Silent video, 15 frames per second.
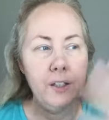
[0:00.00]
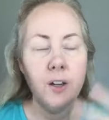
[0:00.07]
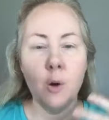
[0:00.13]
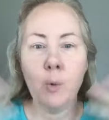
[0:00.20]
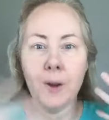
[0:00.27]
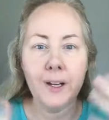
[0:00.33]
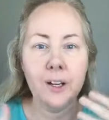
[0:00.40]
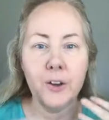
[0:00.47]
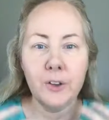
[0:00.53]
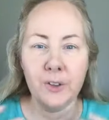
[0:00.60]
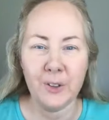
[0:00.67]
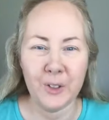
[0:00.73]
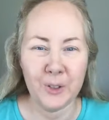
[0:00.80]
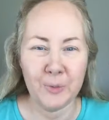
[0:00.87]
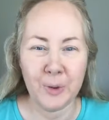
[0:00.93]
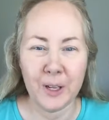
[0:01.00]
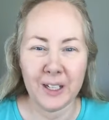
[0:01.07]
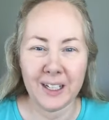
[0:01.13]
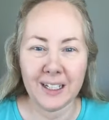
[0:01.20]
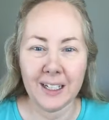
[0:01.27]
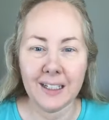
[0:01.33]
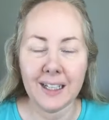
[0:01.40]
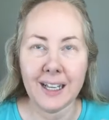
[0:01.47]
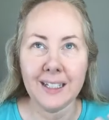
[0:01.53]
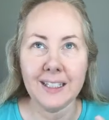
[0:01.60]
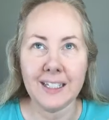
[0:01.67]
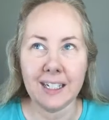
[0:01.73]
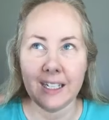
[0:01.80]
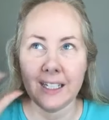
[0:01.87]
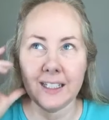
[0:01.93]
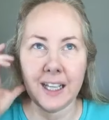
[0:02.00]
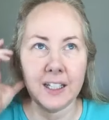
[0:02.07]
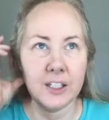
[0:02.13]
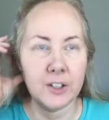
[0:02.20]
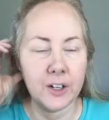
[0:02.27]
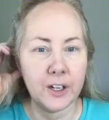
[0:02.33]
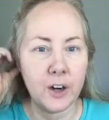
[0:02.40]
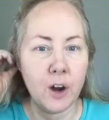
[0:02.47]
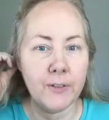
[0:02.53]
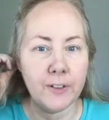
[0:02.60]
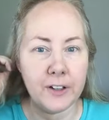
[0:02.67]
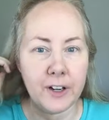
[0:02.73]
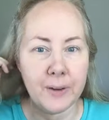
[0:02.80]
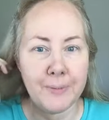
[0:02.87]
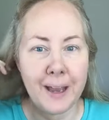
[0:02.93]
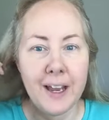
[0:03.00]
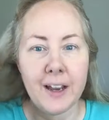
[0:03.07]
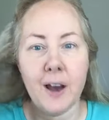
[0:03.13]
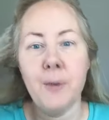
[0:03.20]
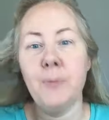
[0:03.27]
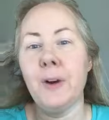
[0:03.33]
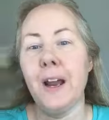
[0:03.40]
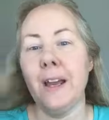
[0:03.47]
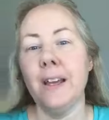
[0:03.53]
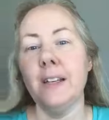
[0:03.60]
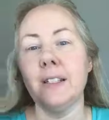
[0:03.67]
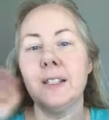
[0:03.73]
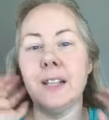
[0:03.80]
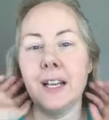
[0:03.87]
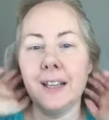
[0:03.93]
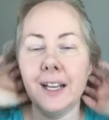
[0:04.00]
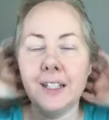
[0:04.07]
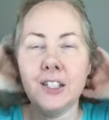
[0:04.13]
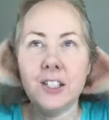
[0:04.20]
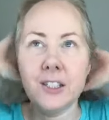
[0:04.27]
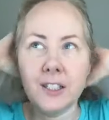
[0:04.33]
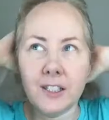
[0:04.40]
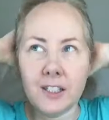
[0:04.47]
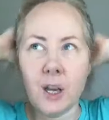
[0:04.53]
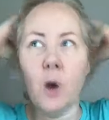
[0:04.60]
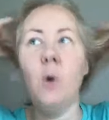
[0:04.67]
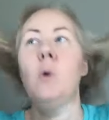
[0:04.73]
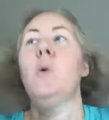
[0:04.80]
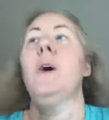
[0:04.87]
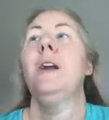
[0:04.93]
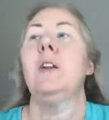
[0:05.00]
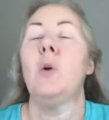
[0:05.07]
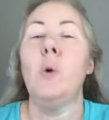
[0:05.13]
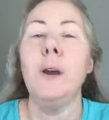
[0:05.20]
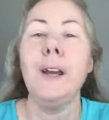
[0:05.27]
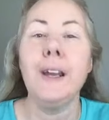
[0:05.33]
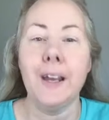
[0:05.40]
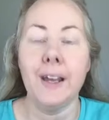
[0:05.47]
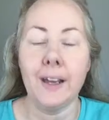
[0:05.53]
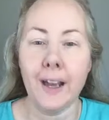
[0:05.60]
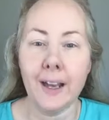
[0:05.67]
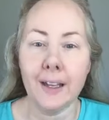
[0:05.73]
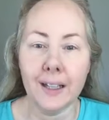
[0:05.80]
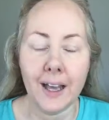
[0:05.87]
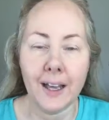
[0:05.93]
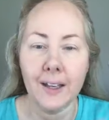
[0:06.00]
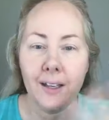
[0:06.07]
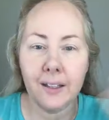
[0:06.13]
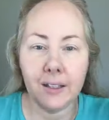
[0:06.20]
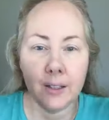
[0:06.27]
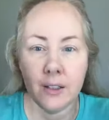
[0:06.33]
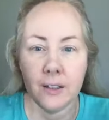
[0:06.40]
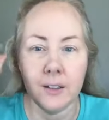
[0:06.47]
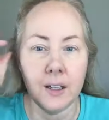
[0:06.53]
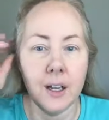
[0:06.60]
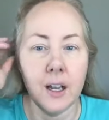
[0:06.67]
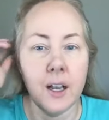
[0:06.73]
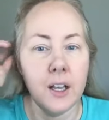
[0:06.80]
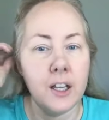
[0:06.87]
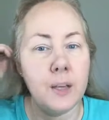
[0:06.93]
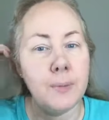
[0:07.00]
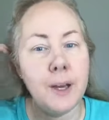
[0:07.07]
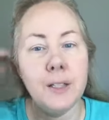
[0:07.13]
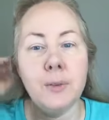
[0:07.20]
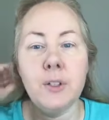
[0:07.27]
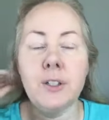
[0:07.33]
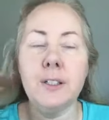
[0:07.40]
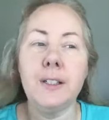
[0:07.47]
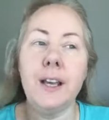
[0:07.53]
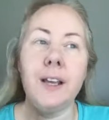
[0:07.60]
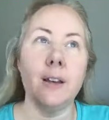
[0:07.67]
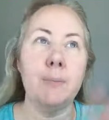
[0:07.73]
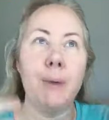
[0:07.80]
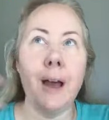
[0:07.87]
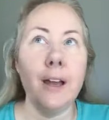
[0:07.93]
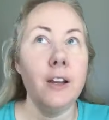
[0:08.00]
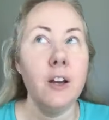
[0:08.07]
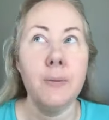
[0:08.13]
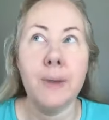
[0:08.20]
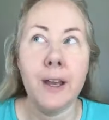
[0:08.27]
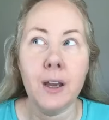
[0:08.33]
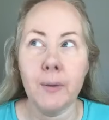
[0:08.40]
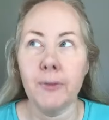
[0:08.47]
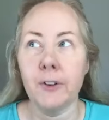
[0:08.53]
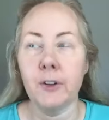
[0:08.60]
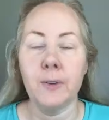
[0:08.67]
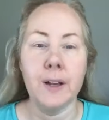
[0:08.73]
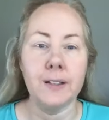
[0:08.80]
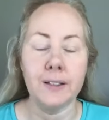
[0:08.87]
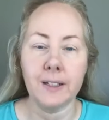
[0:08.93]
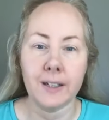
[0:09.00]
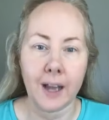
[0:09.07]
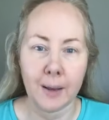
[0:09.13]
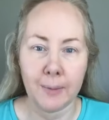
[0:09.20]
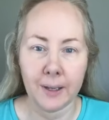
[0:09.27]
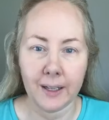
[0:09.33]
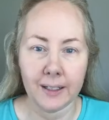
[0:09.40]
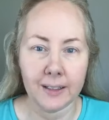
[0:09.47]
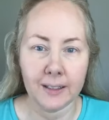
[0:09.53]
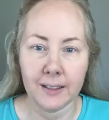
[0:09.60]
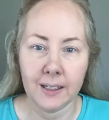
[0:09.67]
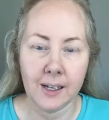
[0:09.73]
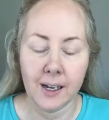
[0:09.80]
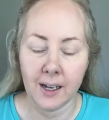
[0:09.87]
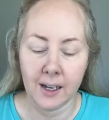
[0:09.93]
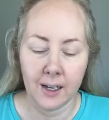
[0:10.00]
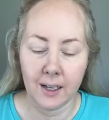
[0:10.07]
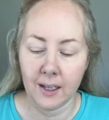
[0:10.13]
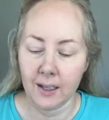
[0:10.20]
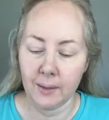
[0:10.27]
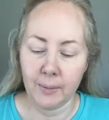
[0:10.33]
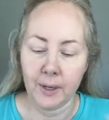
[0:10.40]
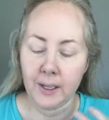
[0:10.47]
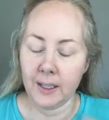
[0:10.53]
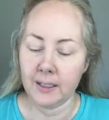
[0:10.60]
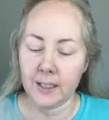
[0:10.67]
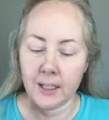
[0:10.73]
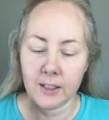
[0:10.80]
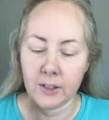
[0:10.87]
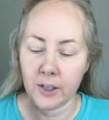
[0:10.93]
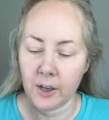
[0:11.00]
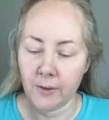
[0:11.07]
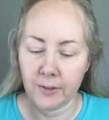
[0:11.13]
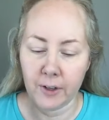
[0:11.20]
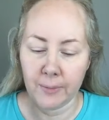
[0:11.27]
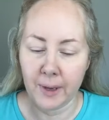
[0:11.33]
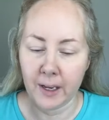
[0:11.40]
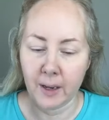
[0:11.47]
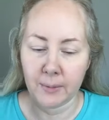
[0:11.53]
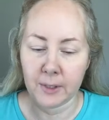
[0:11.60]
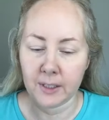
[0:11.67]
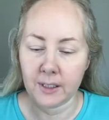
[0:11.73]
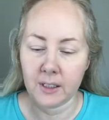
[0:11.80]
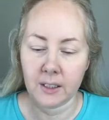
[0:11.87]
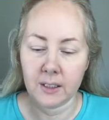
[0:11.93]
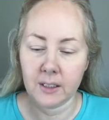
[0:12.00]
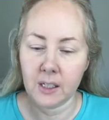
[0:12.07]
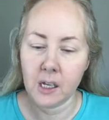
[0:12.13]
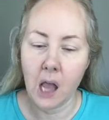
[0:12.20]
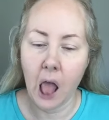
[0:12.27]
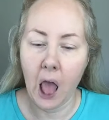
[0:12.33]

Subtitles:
don't want to go through putting like sticky sunscreen over your makeup, right? Like that's just so annoying. And like you might as well just say goodbye to your makeup for the rest of the day because putting sunscreen over your makeup just is...